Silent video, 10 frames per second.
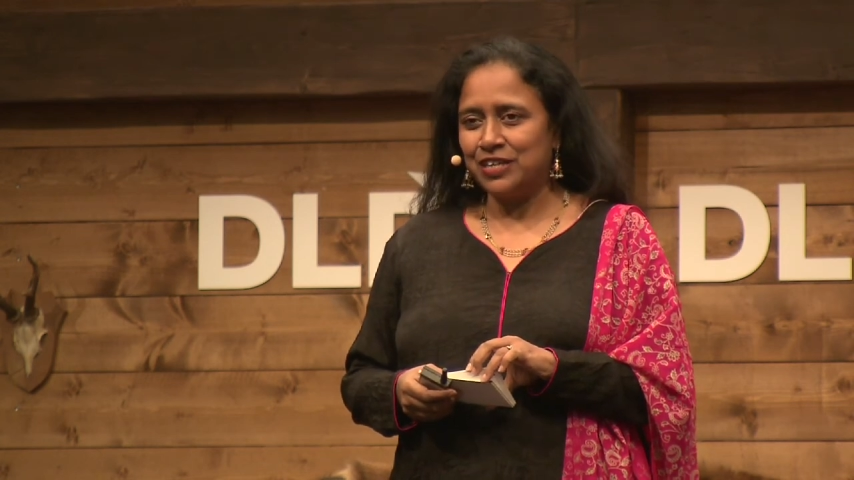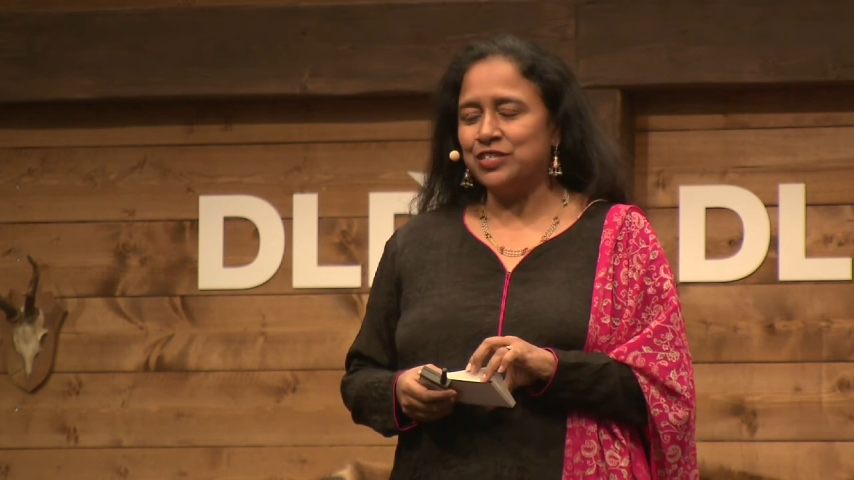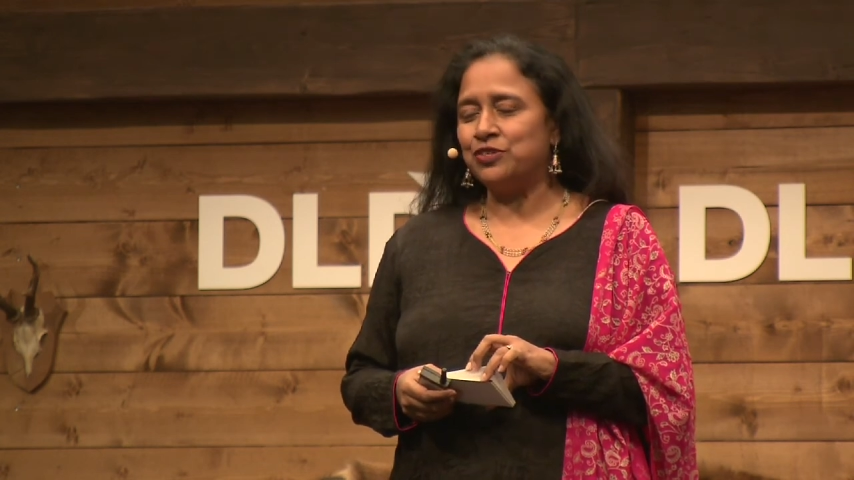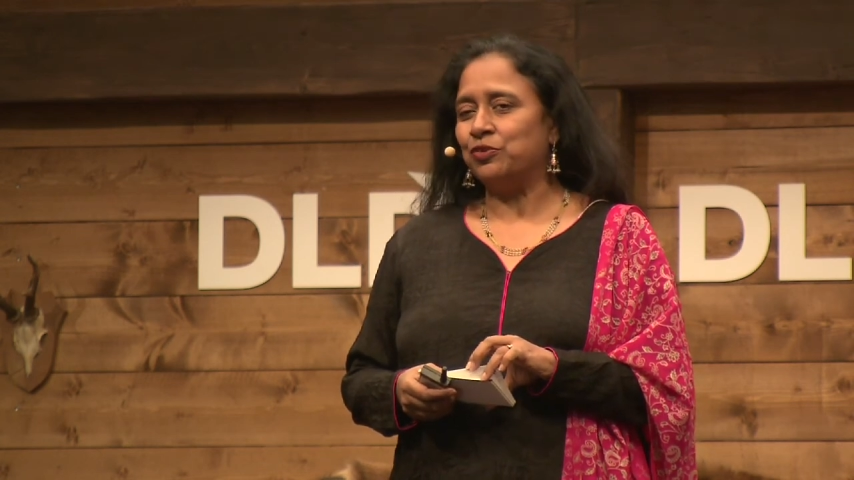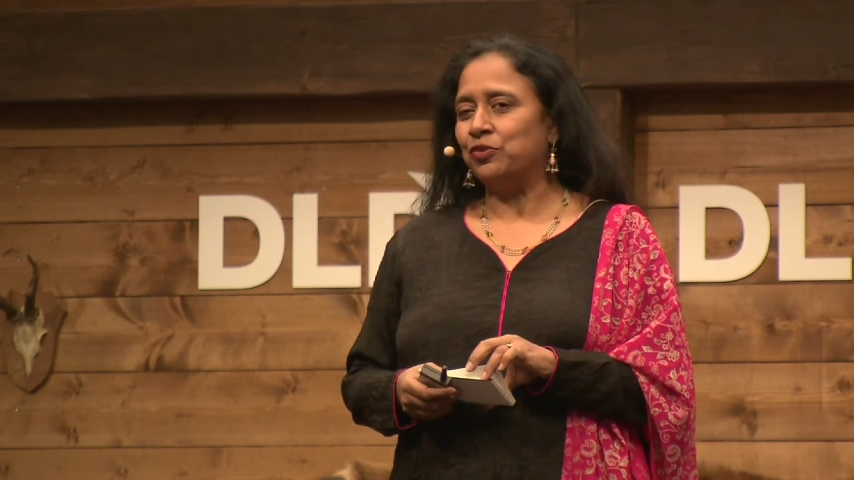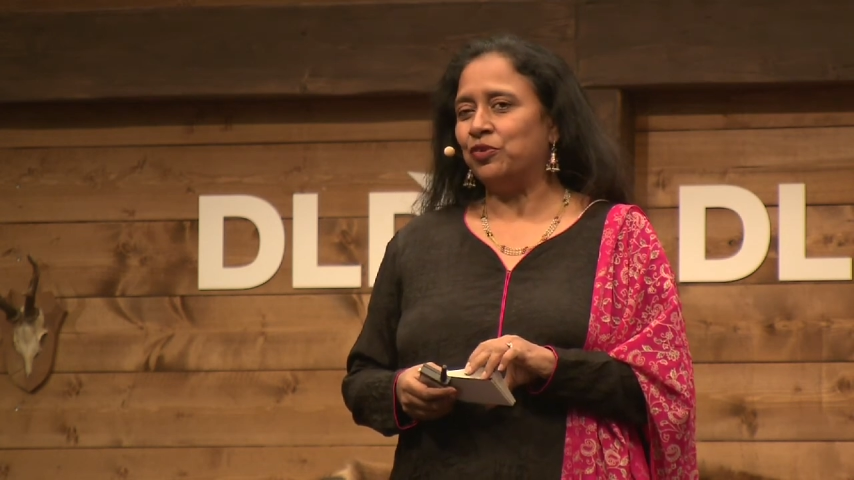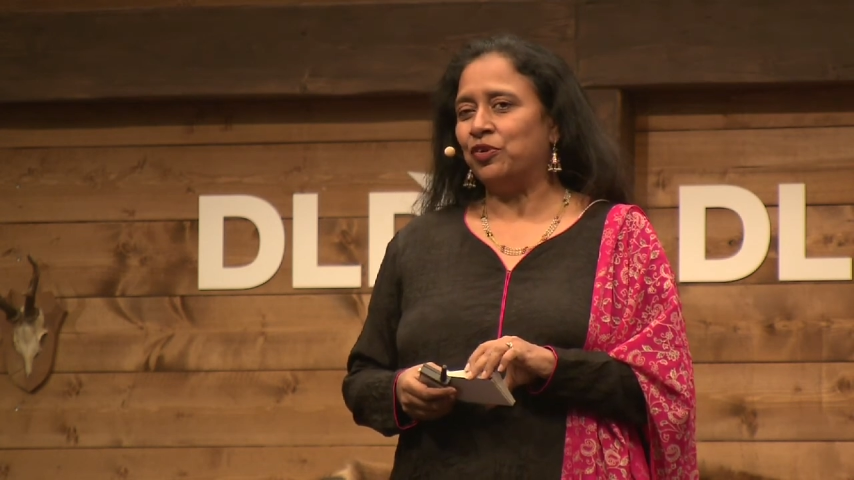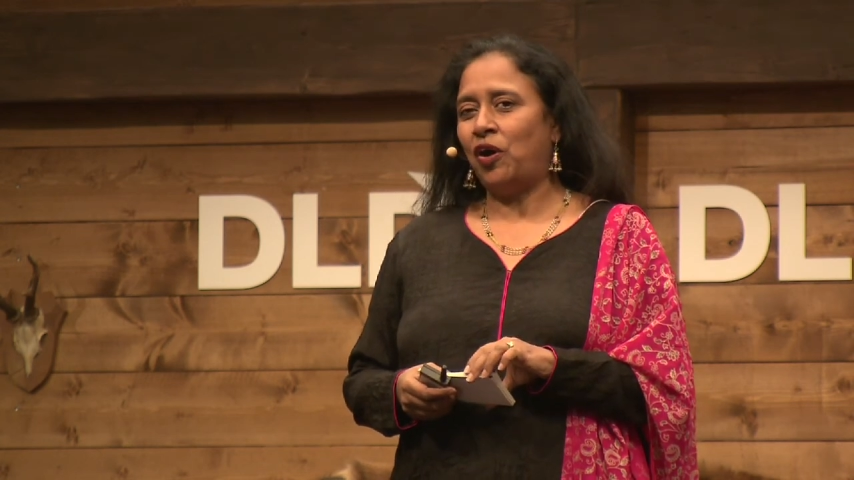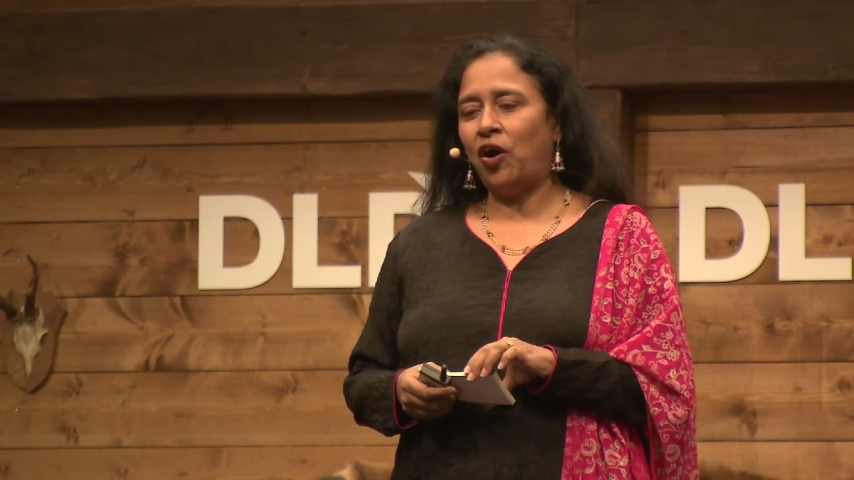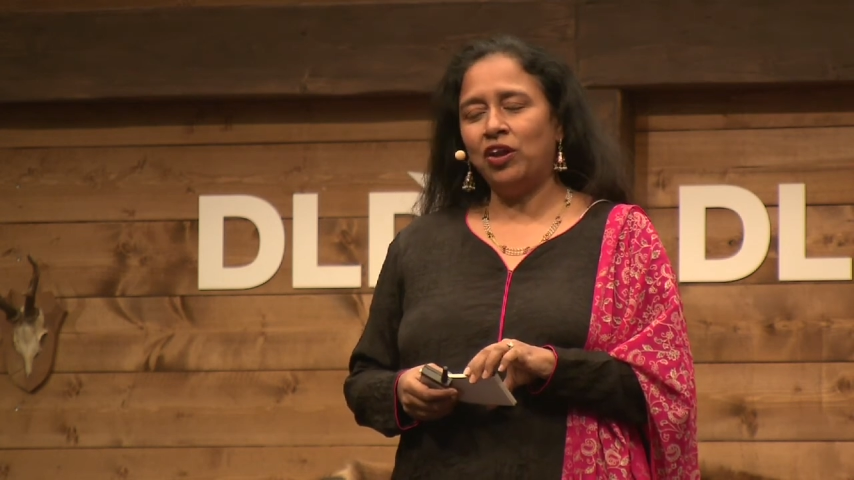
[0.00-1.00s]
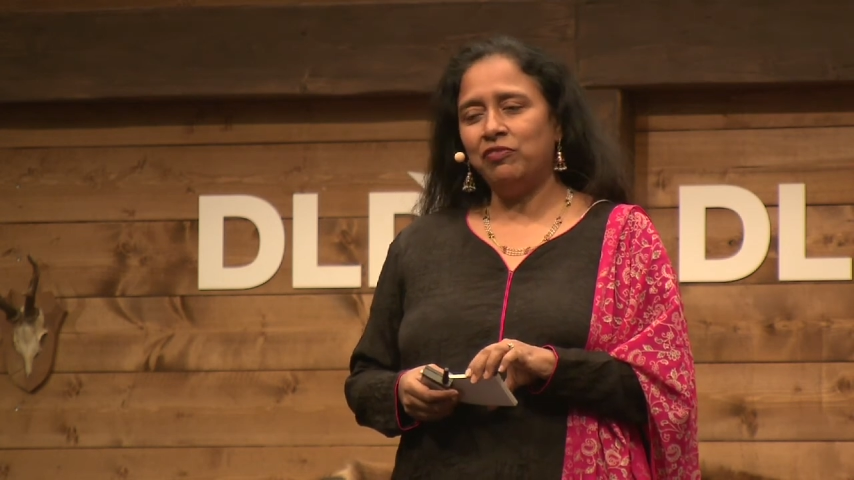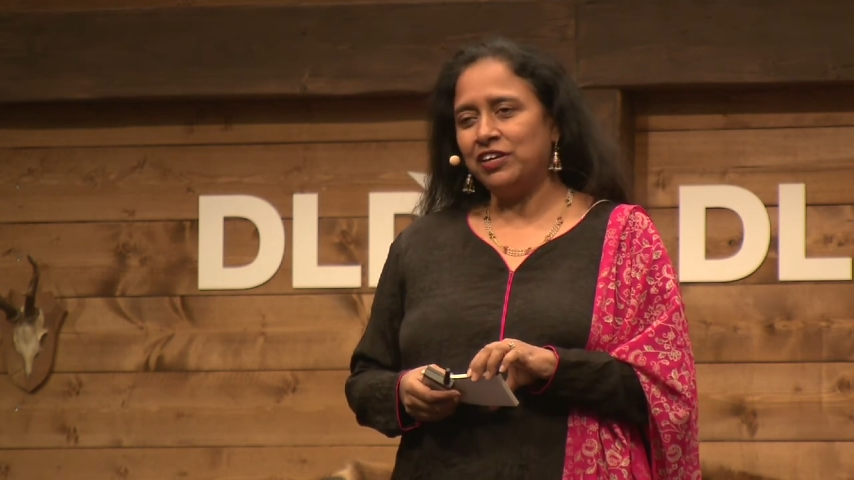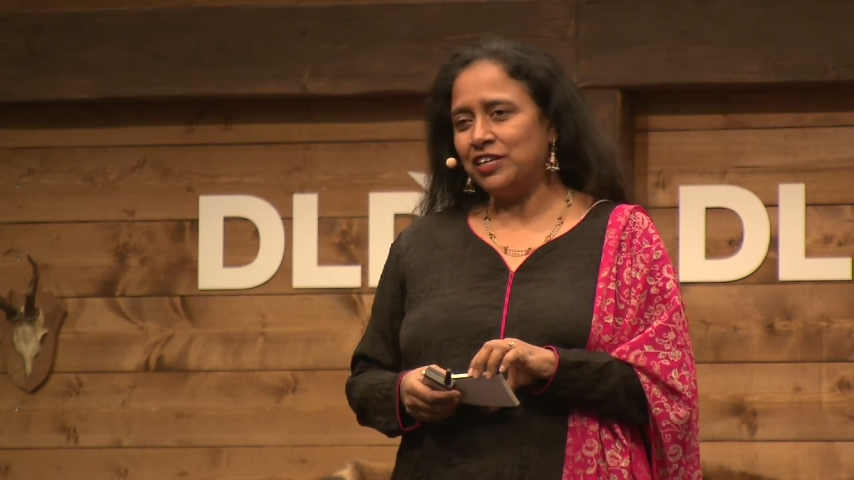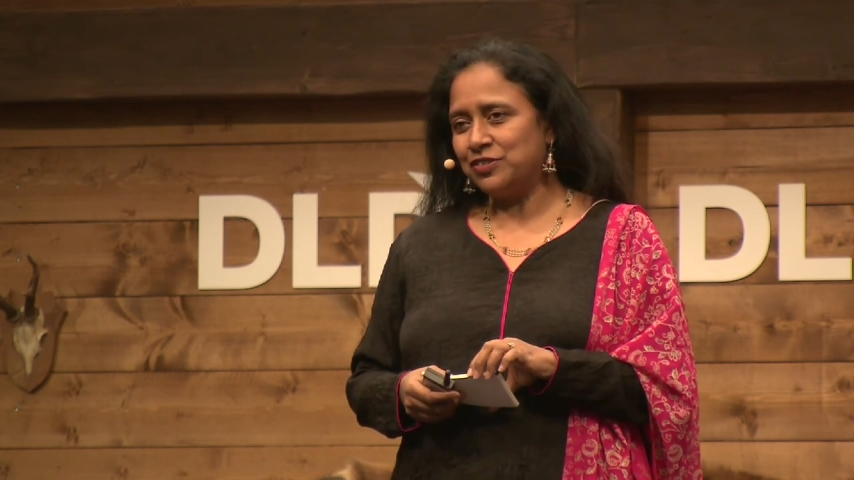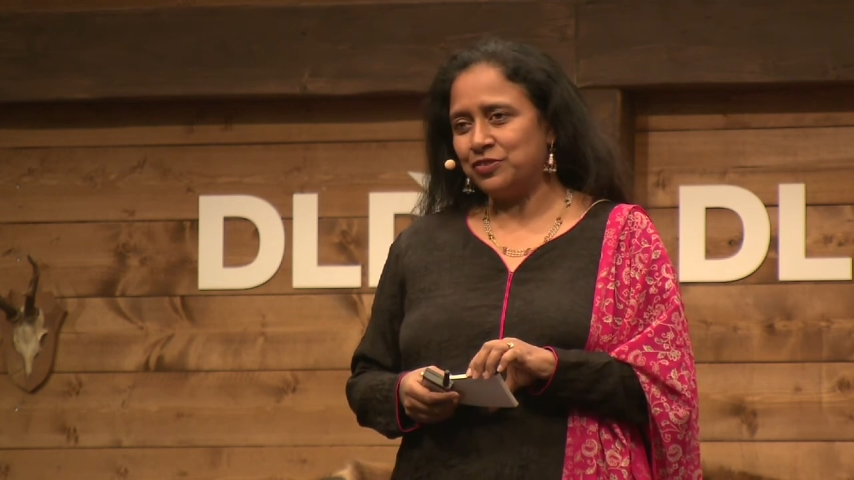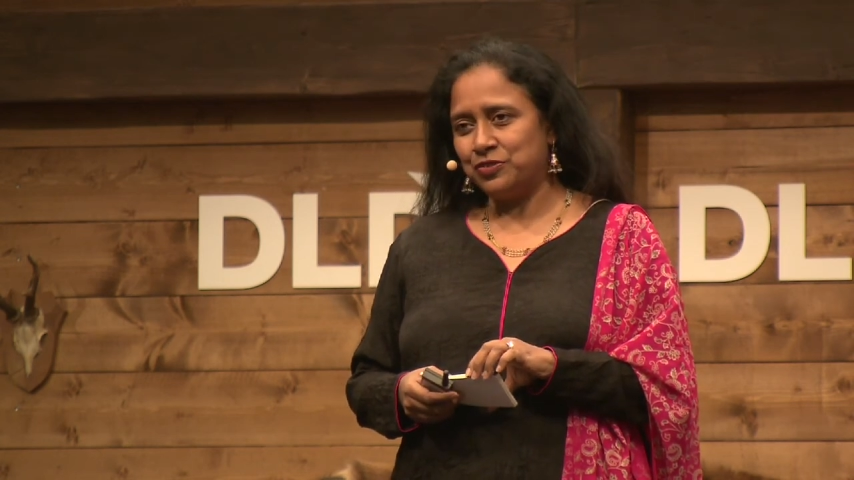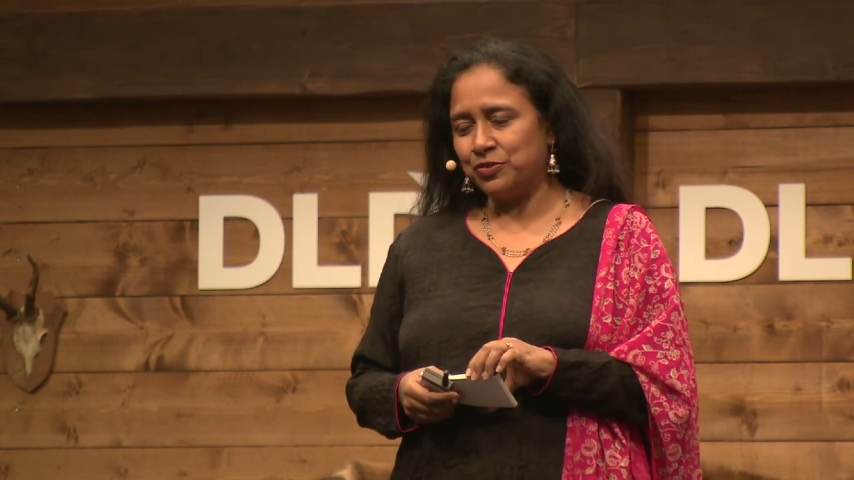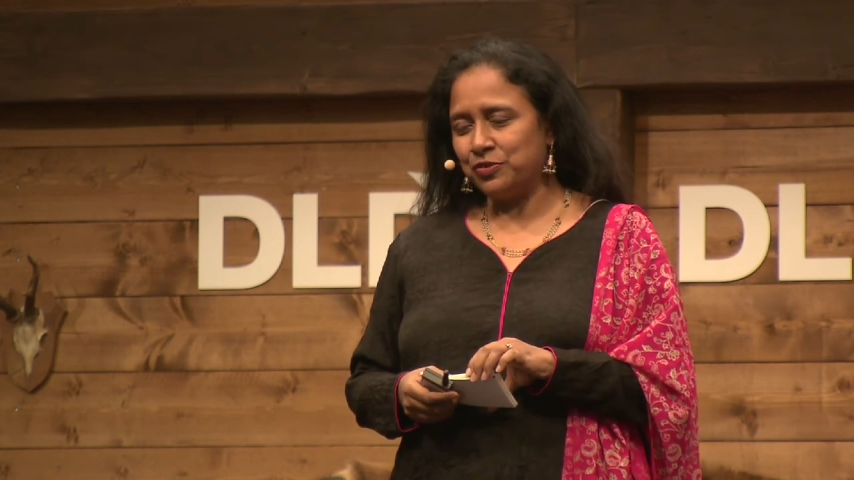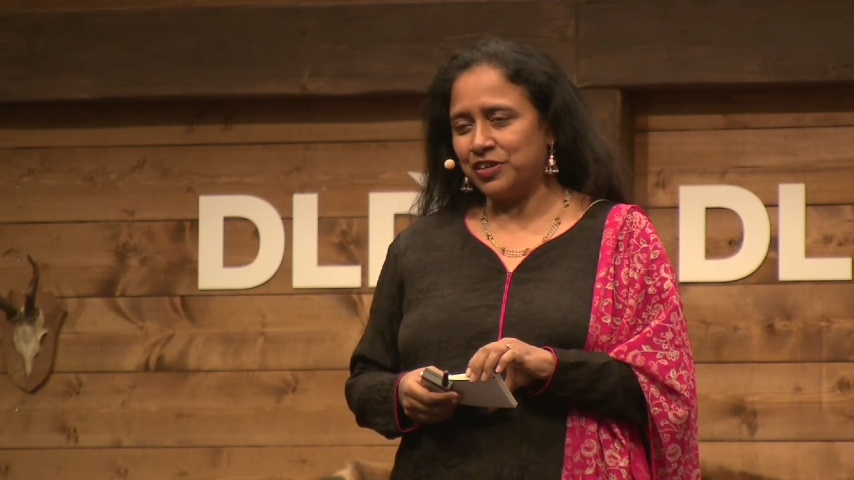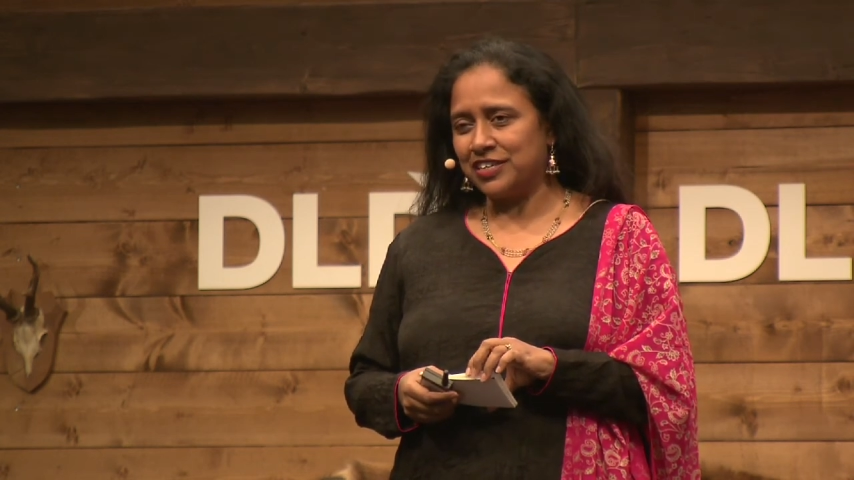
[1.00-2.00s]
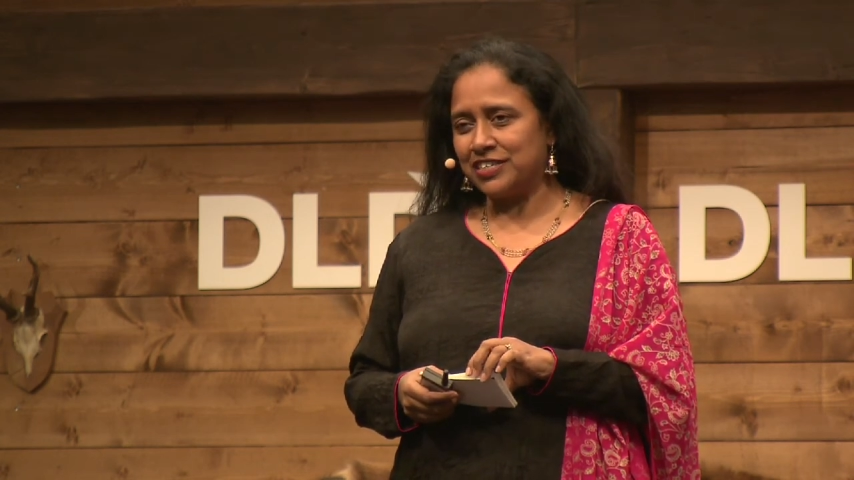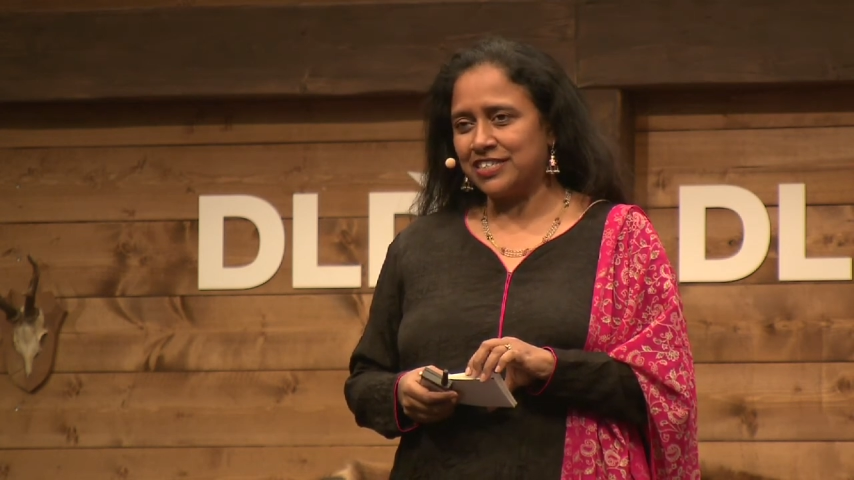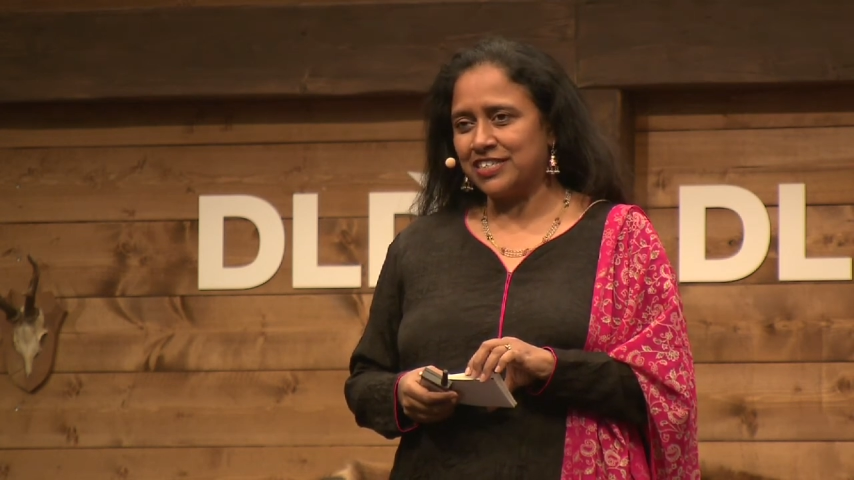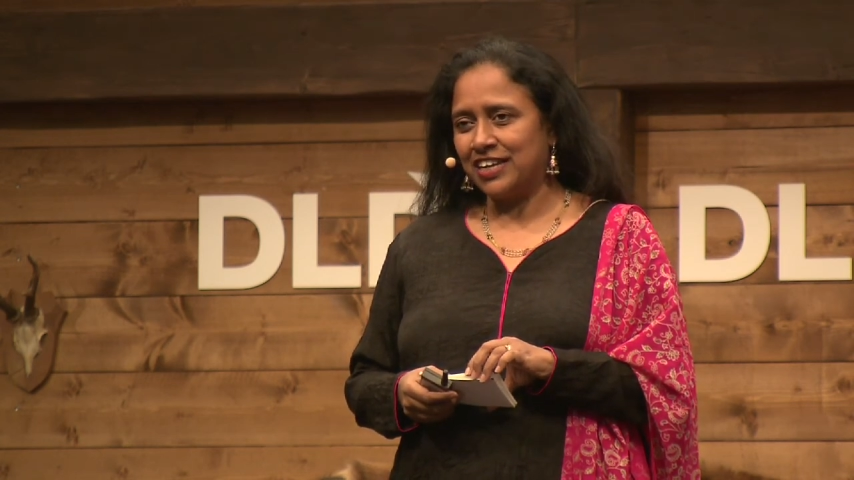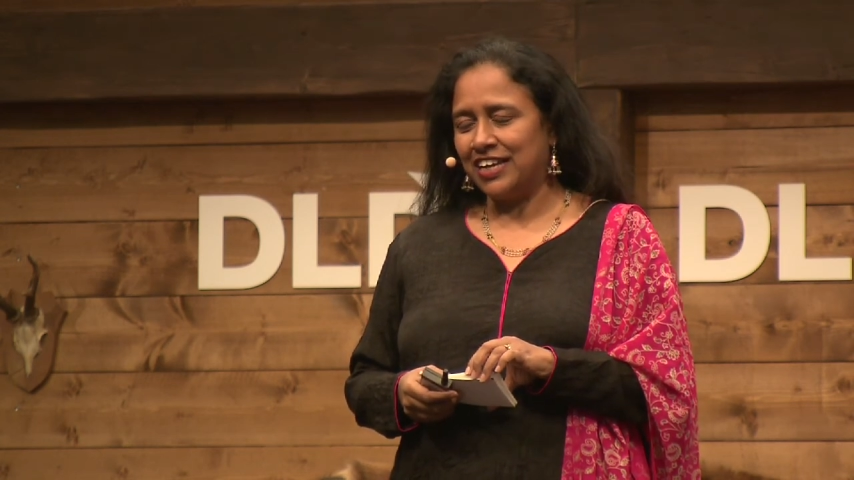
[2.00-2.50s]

To all we need to do is